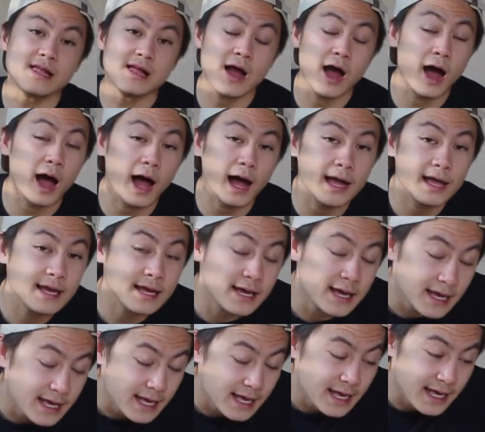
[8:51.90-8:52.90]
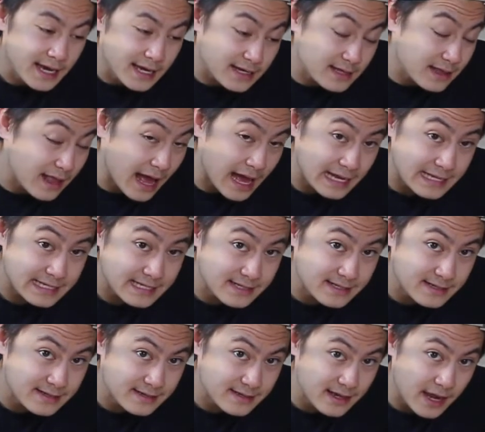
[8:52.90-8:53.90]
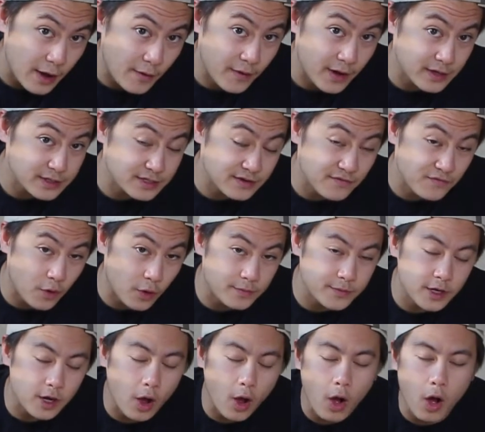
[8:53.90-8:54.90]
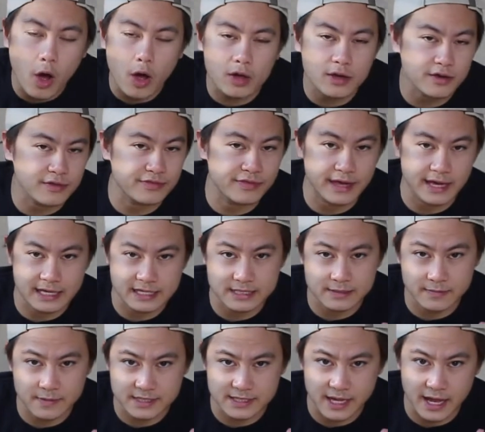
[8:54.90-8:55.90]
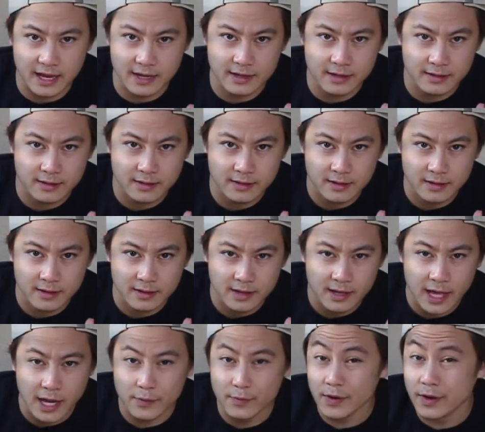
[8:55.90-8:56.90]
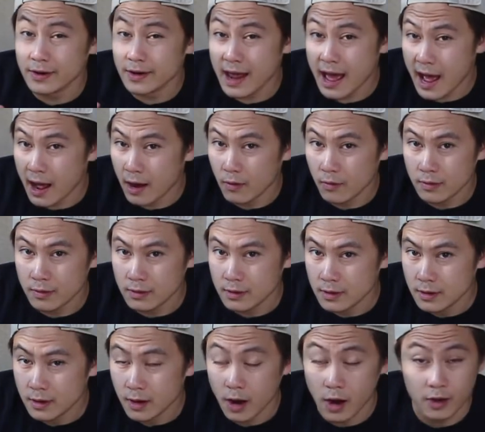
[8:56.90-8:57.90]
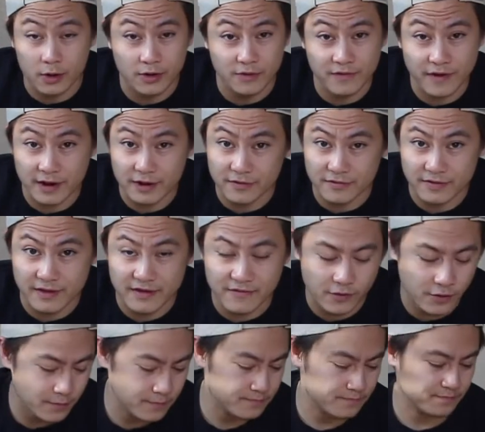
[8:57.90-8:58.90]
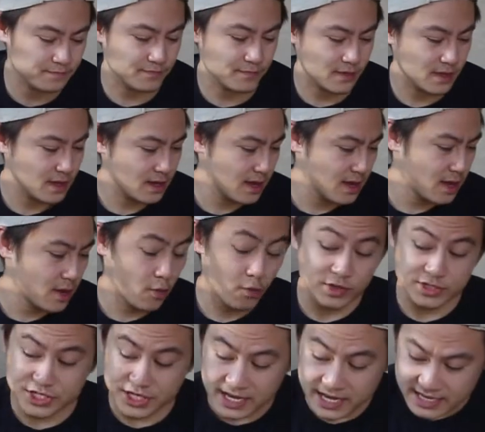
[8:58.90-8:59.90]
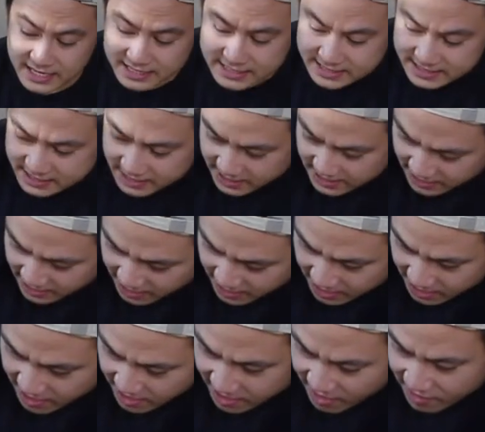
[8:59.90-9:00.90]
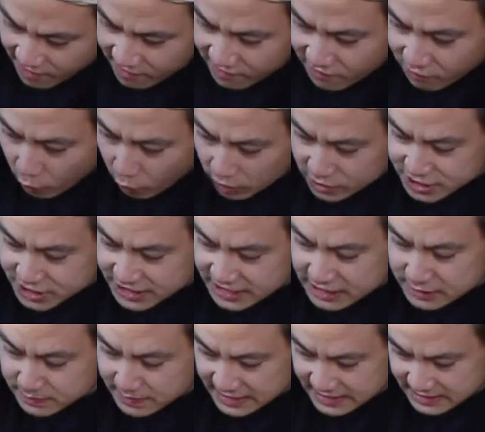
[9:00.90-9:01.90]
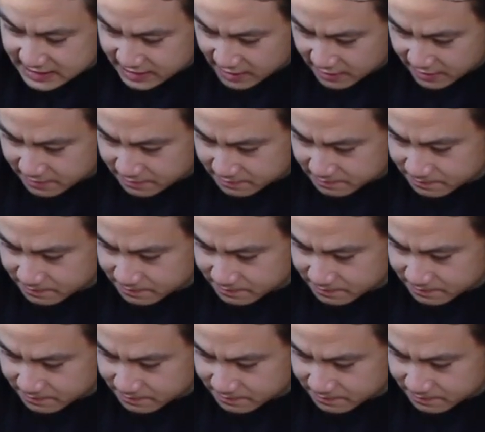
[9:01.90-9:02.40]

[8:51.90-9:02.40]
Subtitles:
And alas, I regret to inform that all good things must end. And we are now on our final flavor, which is 4 cheese pizza